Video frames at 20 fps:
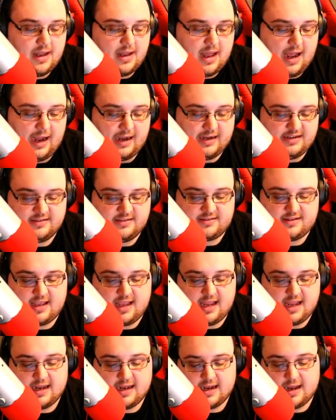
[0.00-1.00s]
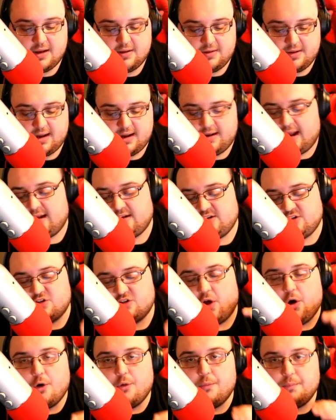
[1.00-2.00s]
I just cannot. I just
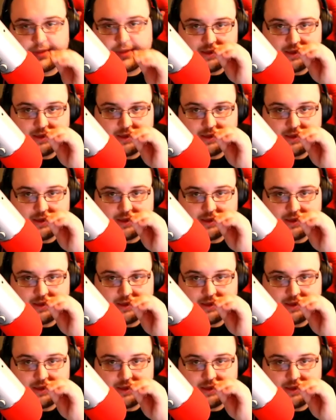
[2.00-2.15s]
hope that